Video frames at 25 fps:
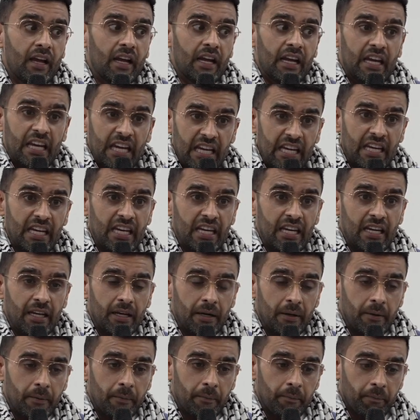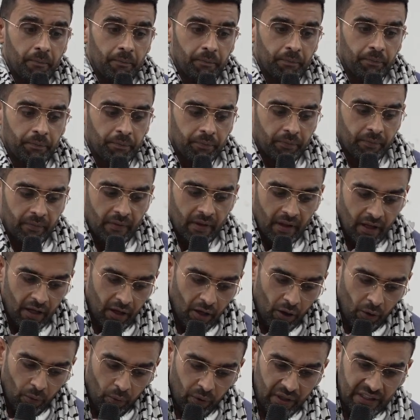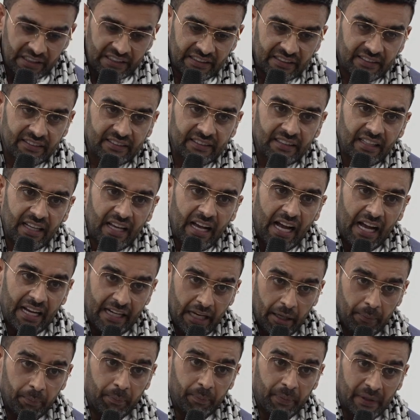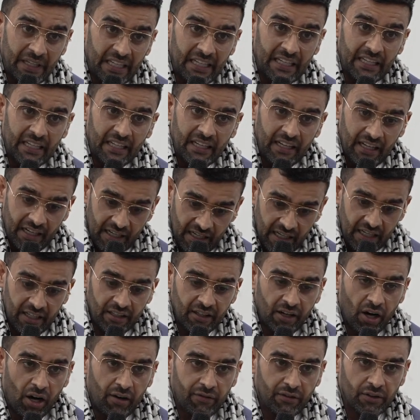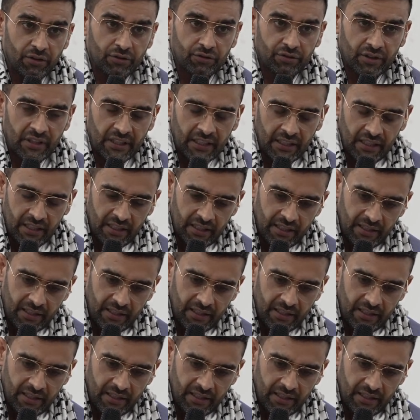he was an MP in Coventry